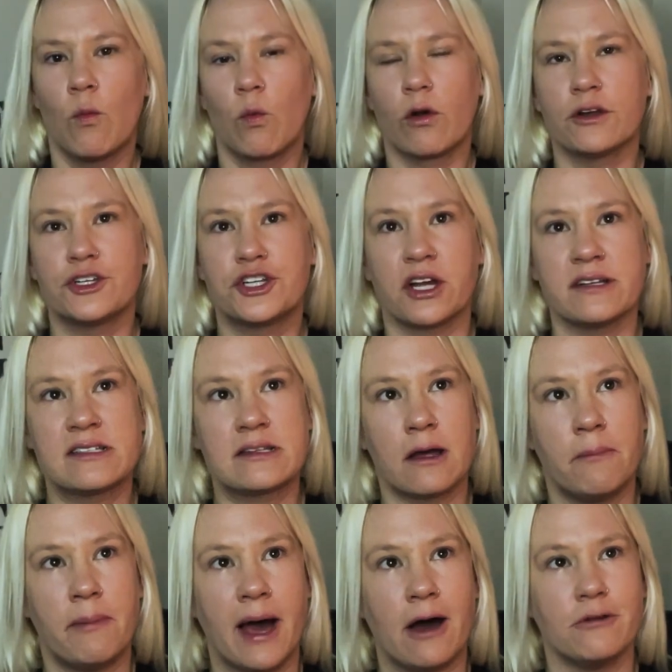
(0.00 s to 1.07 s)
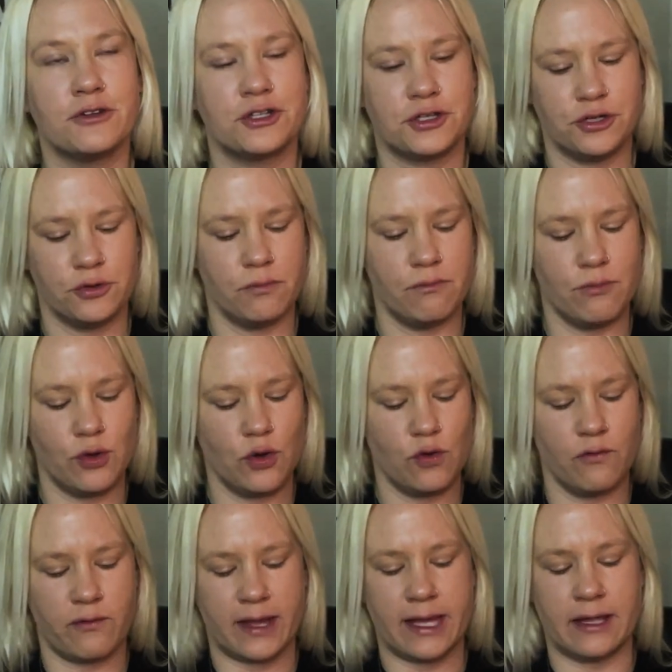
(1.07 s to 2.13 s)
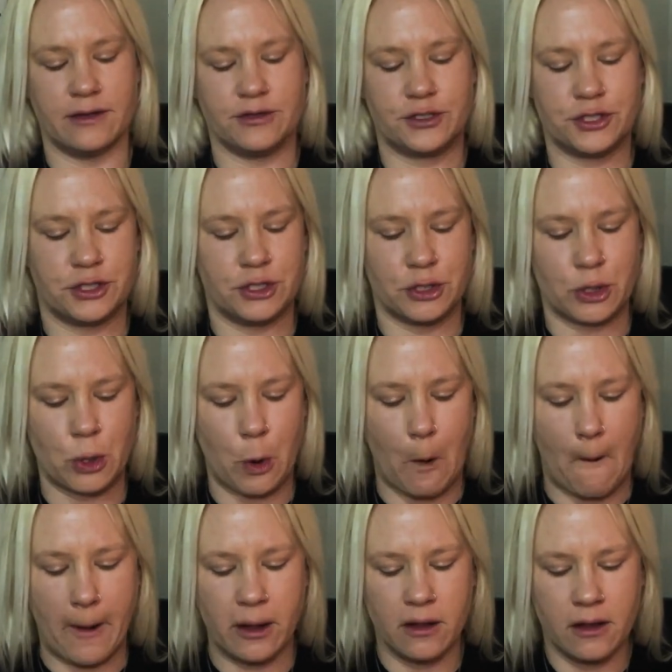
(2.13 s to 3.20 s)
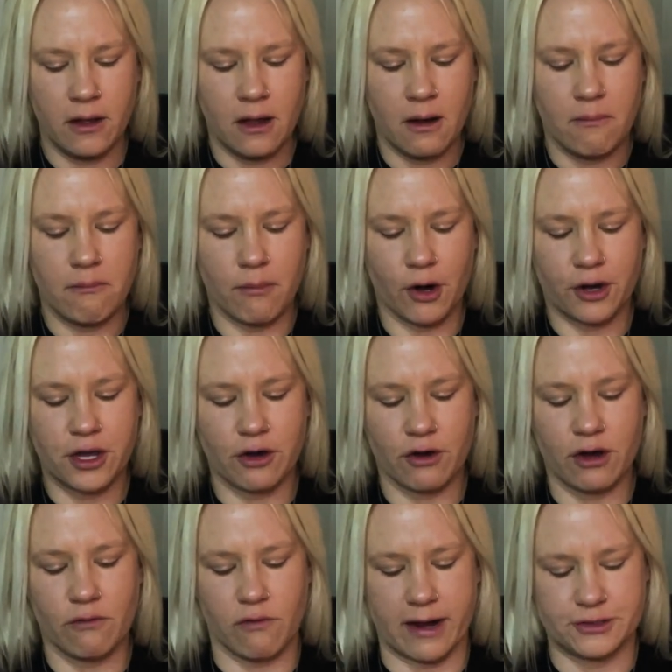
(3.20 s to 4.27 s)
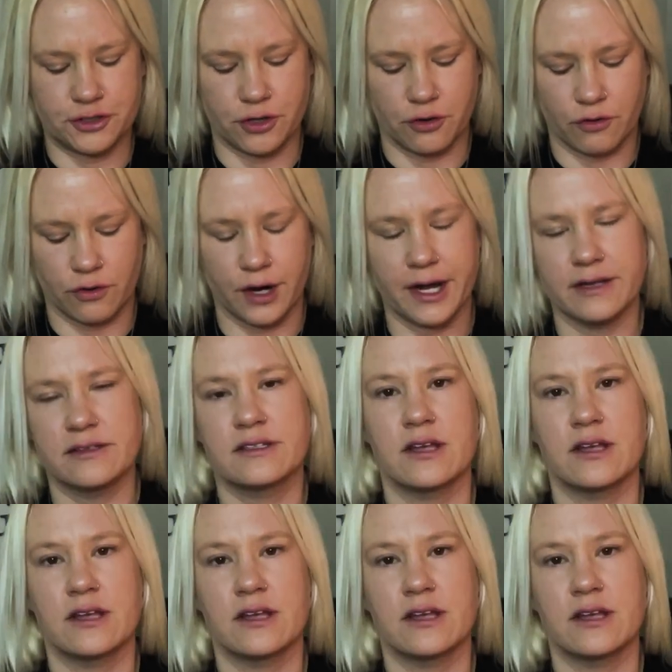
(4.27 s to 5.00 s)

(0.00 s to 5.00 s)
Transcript: We're just about to move into Mercury retrograde.